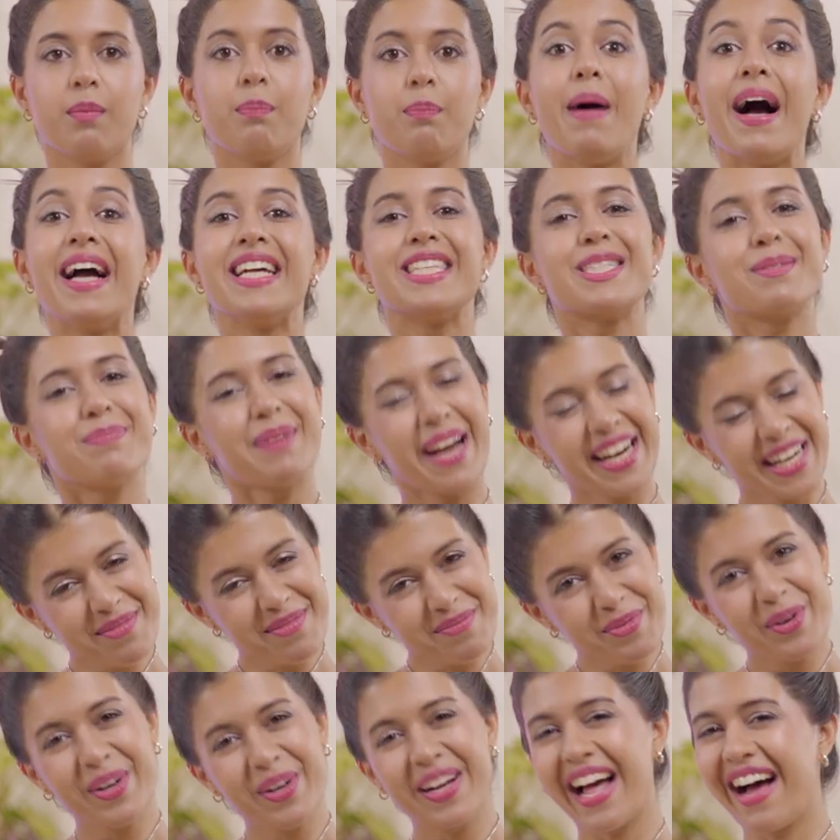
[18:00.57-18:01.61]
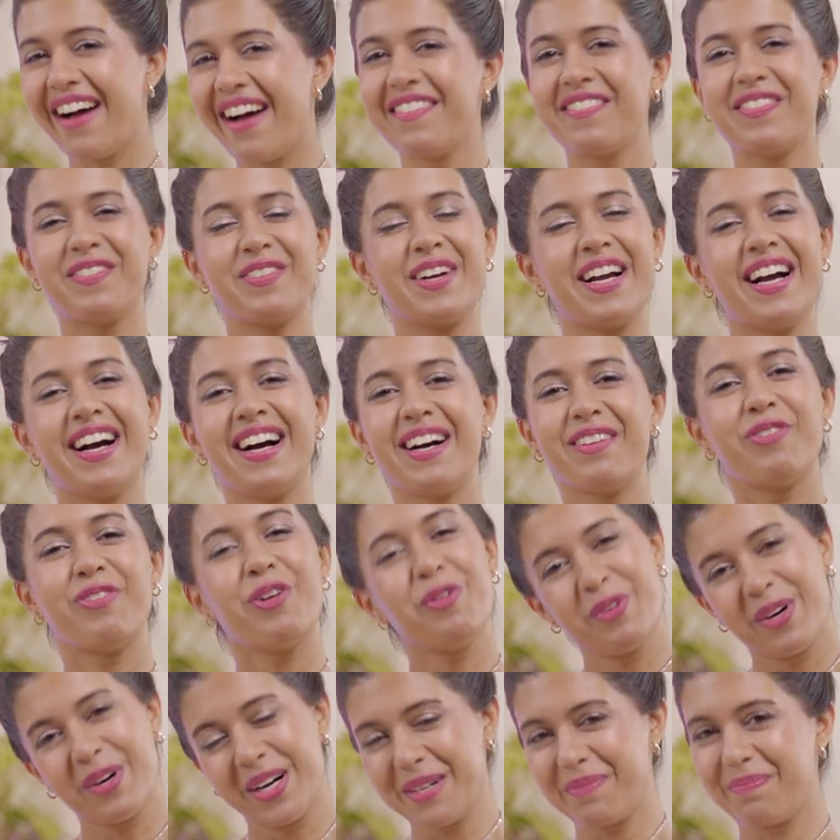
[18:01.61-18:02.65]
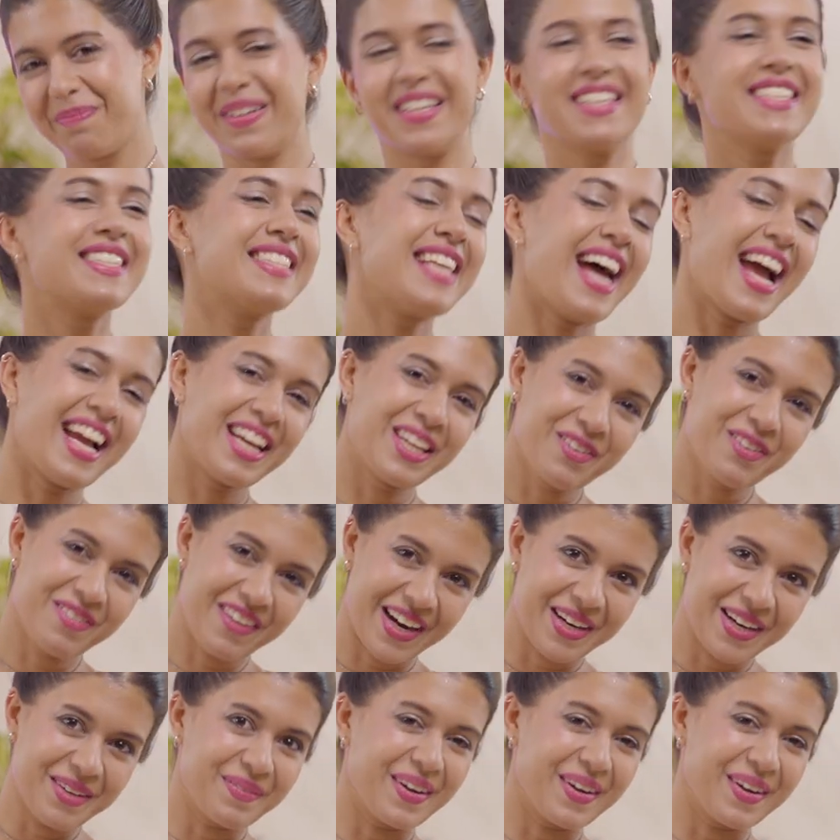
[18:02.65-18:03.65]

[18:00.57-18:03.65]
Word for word: by spreading more love uh, for world peace. Thank you very